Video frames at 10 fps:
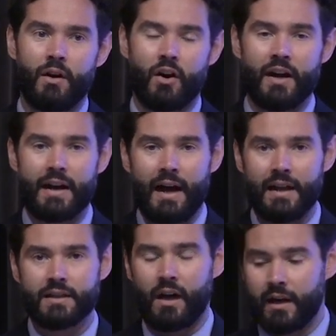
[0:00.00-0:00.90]
are
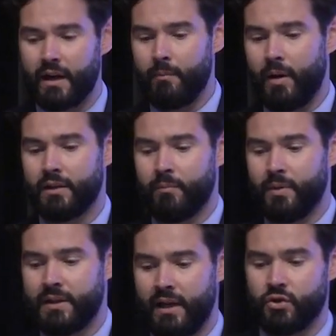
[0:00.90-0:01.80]
not talking about the
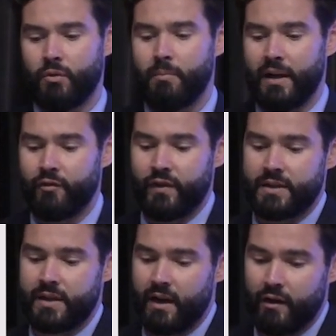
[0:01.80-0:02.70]
potential
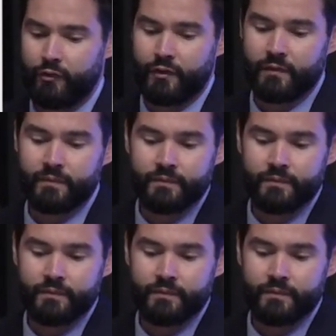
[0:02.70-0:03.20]
benefits enough.